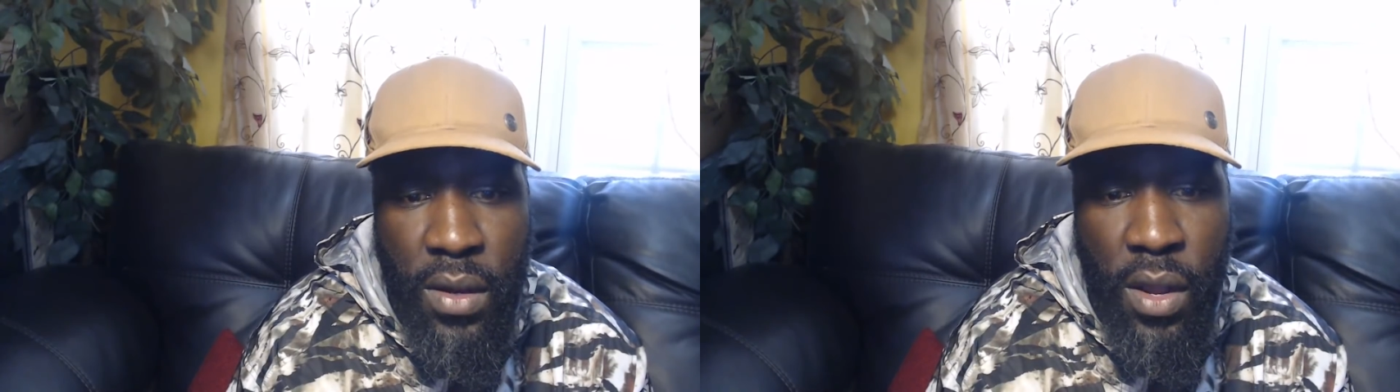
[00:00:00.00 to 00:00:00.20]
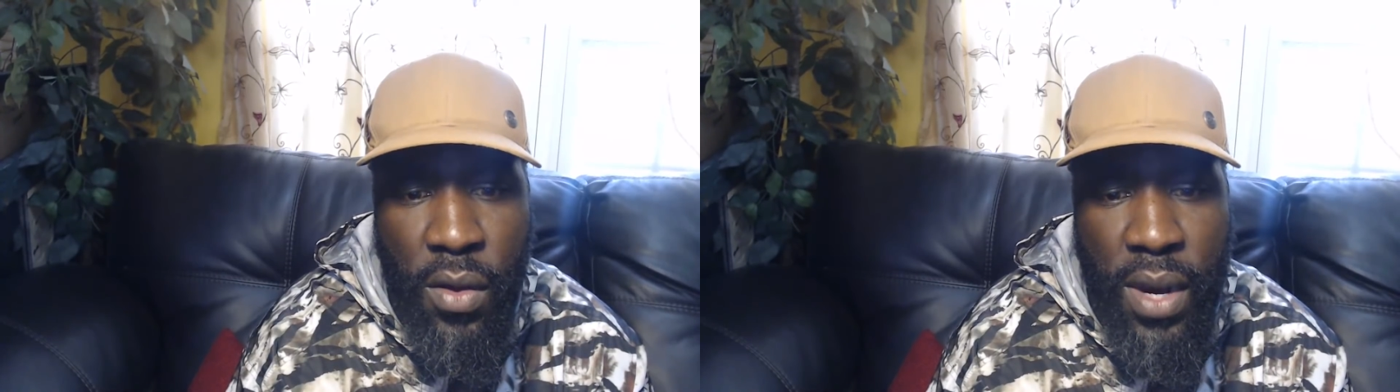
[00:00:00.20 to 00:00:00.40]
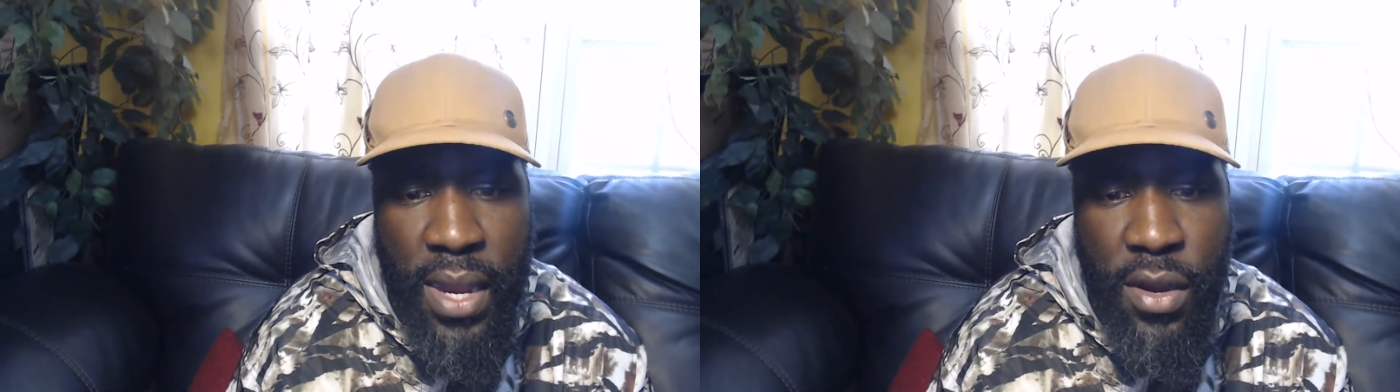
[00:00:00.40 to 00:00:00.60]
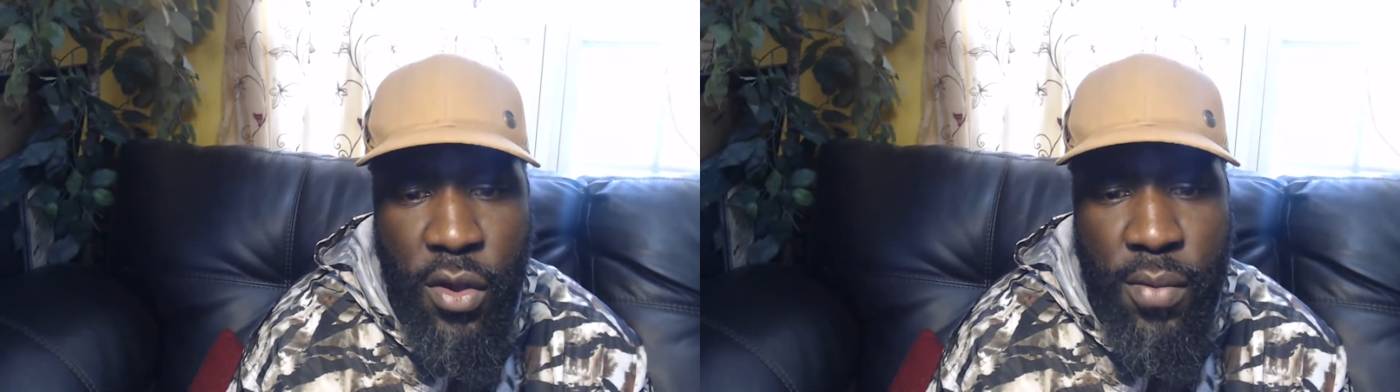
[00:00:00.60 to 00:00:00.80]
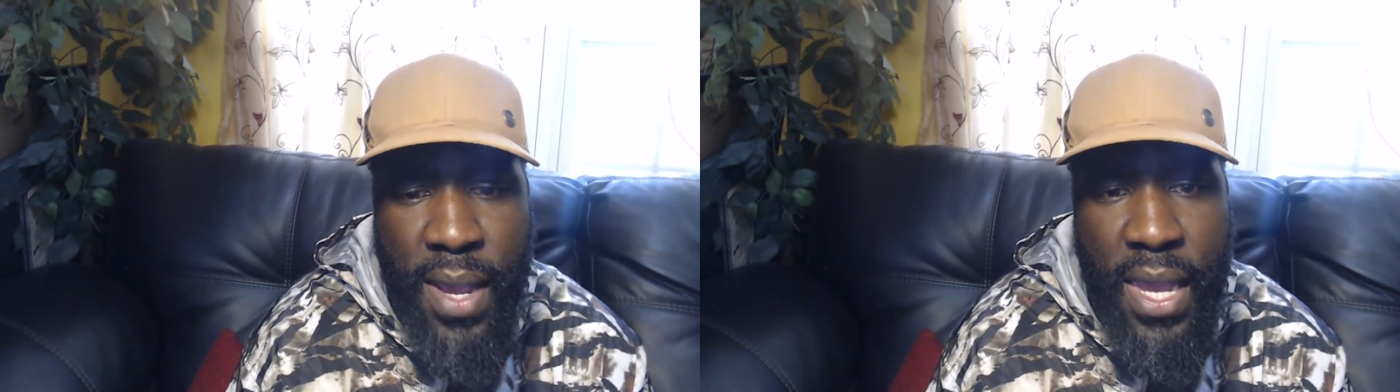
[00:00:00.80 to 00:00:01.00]
Don't let
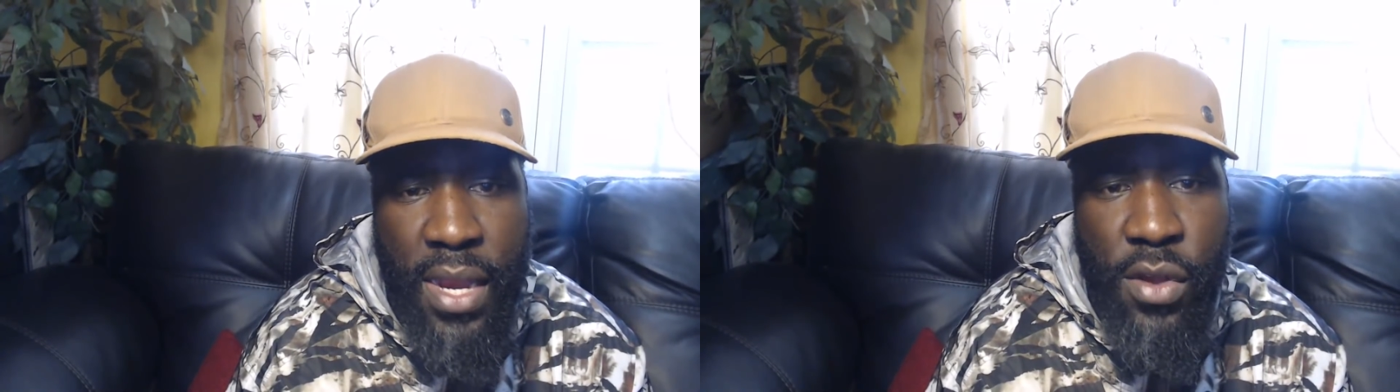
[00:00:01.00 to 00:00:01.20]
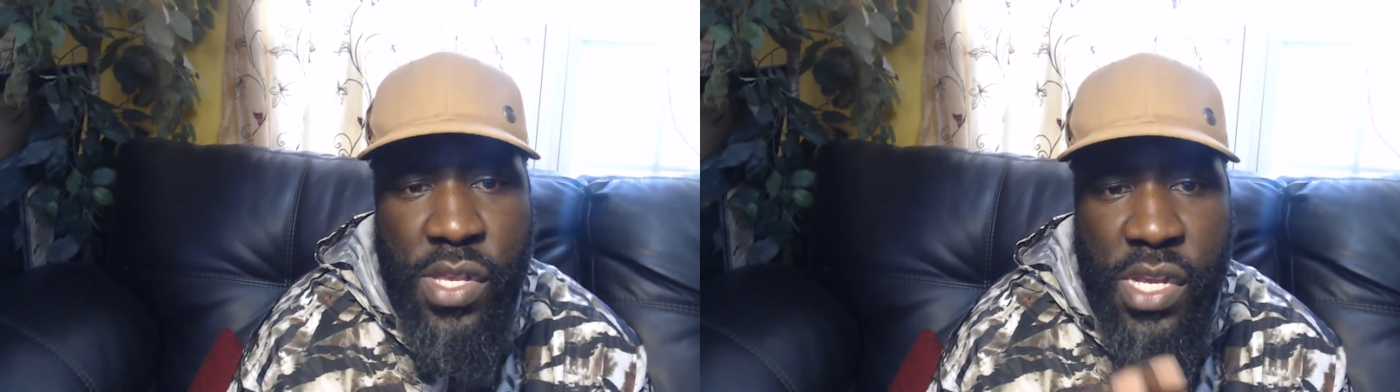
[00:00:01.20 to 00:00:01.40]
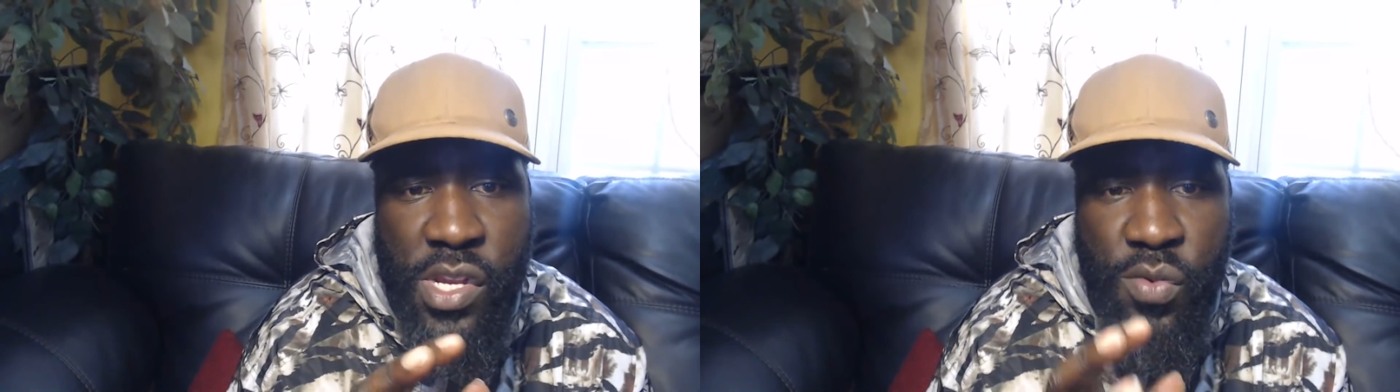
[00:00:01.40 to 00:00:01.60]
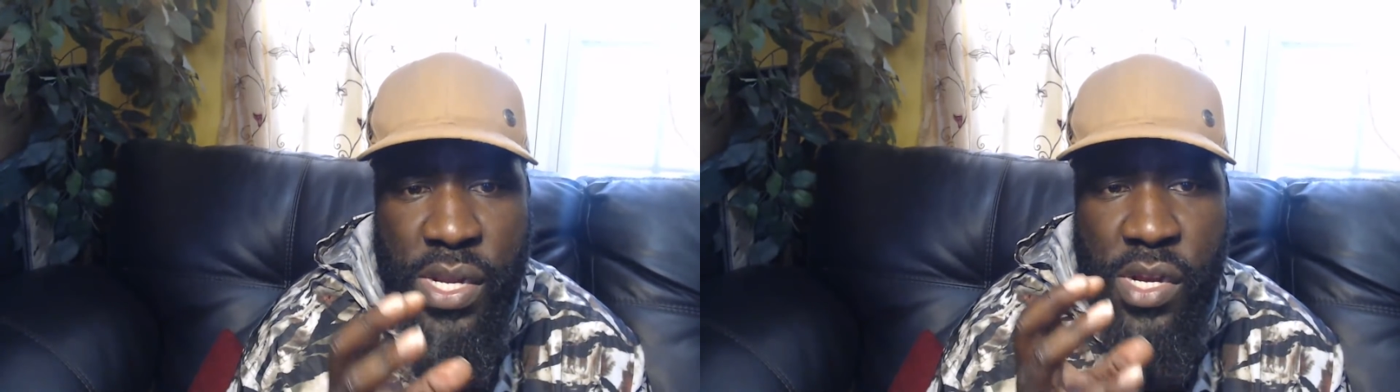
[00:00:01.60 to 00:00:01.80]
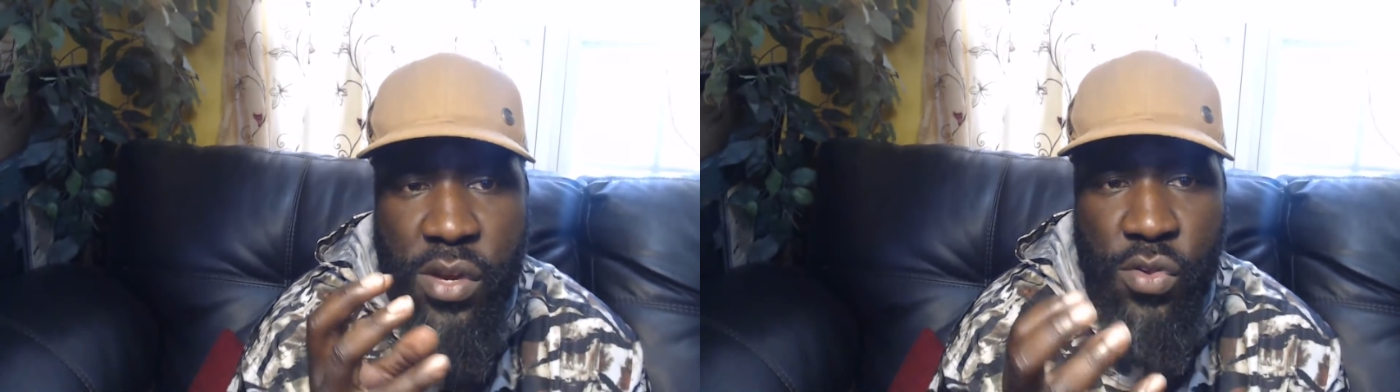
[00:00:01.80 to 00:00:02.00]
no man, no
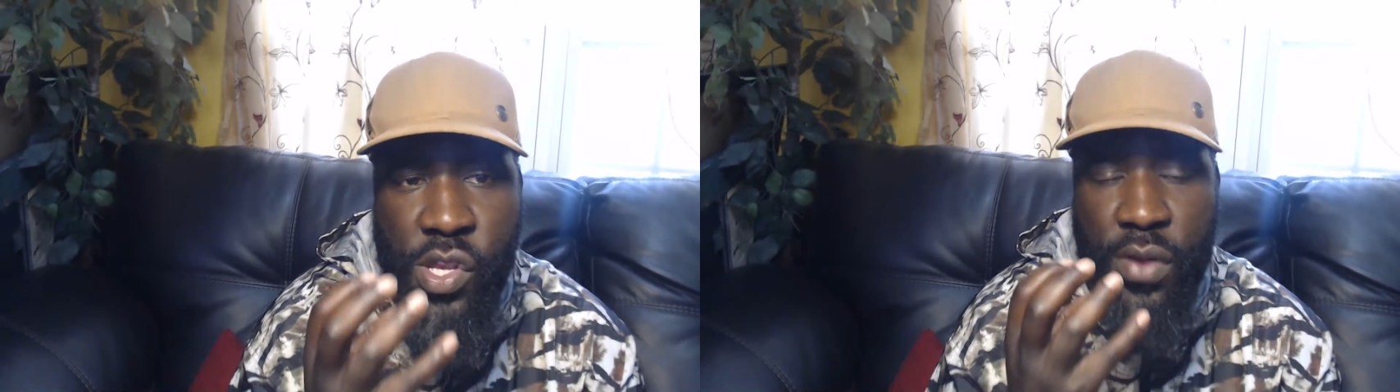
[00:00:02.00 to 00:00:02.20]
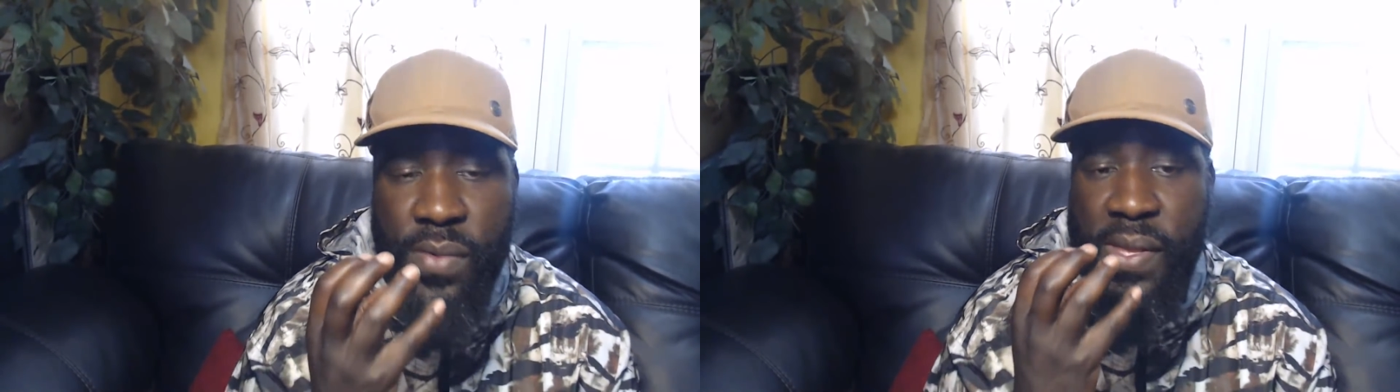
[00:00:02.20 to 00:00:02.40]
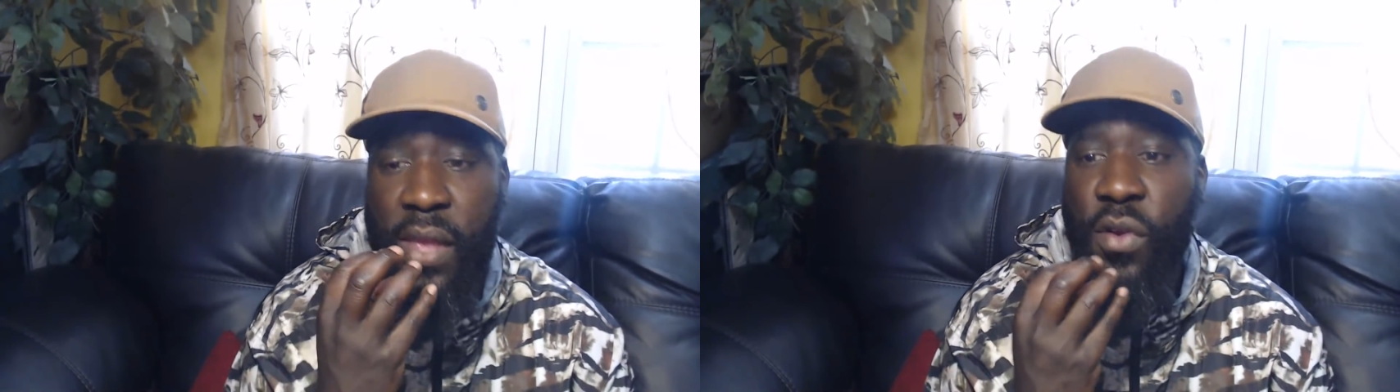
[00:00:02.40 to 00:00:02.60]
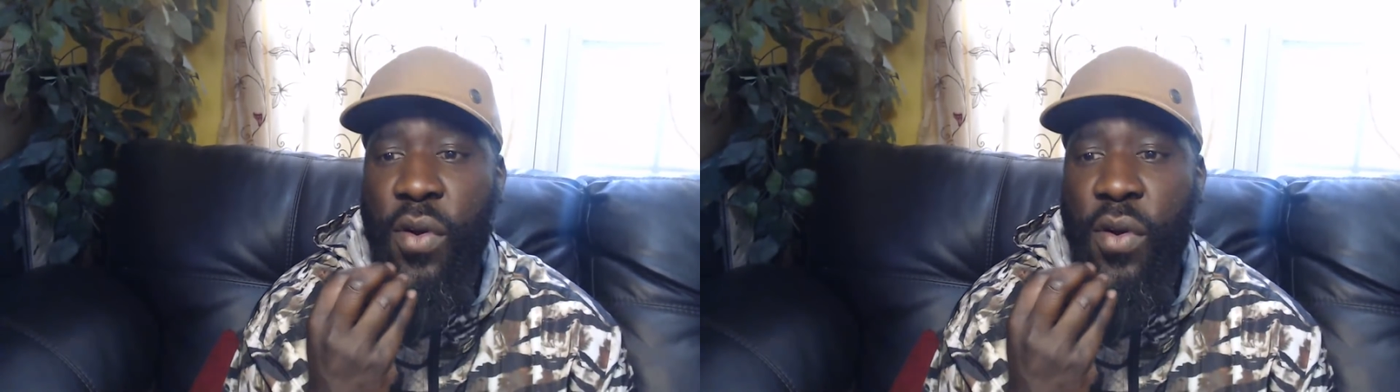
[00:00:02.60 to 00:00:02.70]
situation, no circumstance.